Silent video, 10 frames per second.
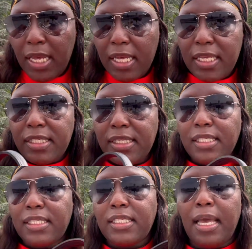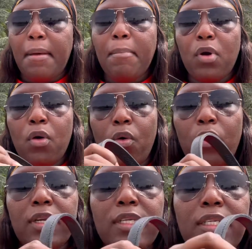is the same
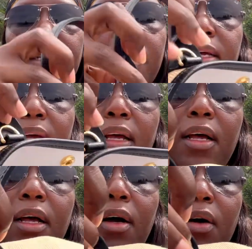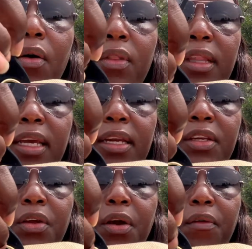gold on the
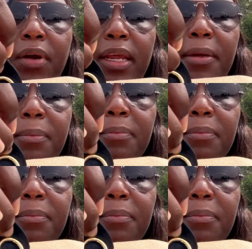D-ring,